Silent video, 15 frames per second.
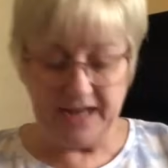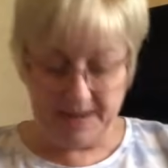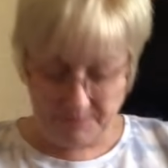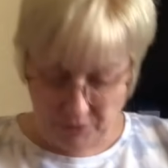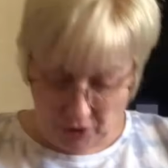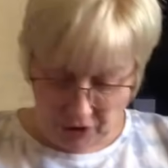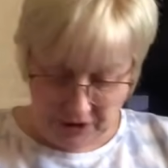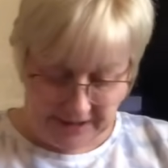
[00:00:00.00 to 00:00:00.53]
I'm
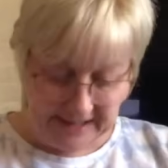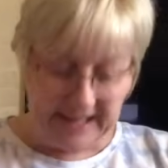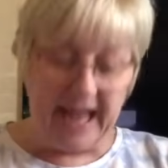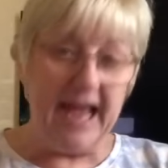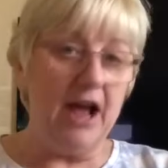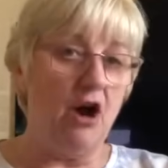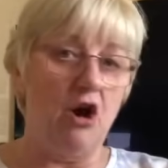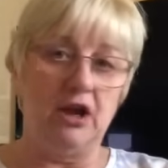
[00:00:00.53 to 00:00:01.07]
not going to
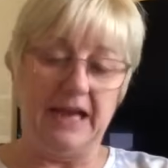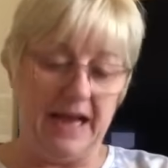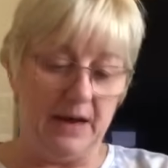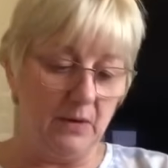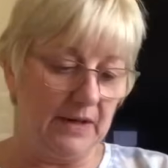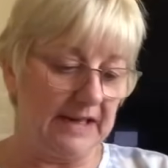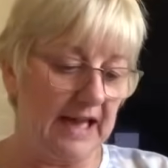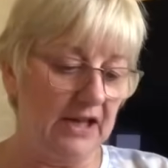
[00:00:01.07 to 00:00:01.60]
get it all
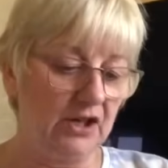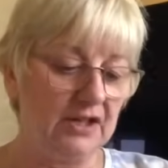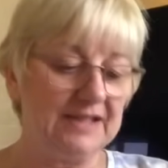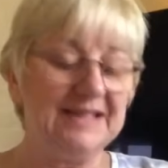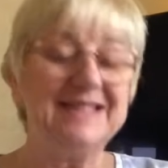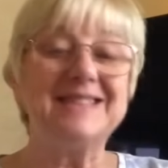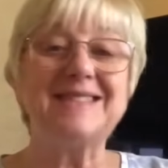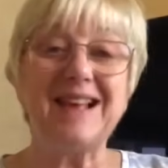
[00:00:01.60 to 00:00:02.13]
out again because
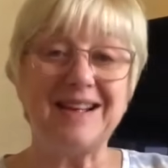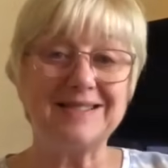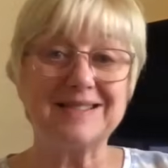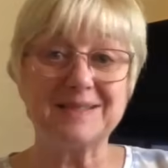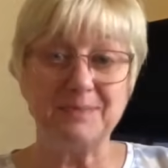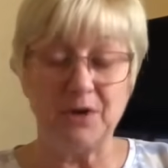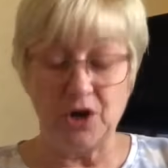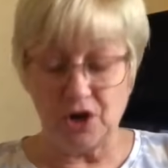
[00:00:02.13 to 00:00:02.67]
it's that
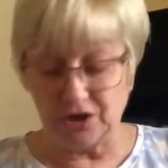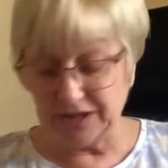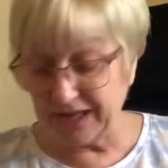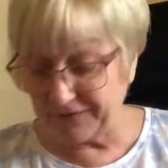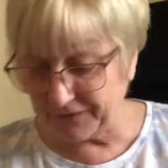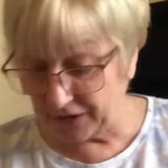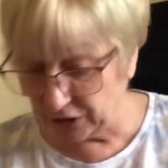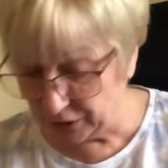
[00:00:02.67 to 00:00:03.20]
small
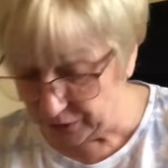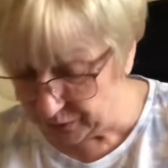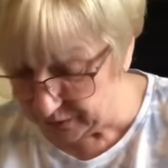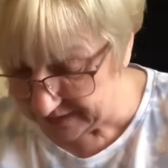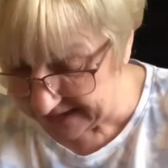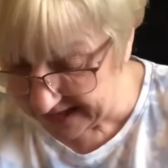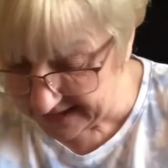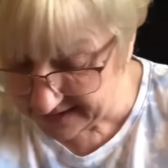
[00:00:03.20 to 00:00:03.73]
if I
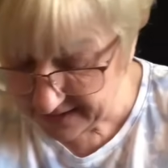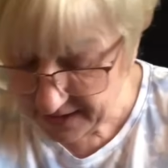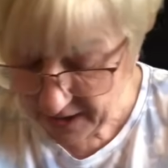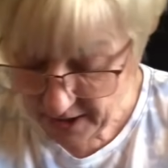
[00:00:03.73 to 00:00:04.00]
lose it.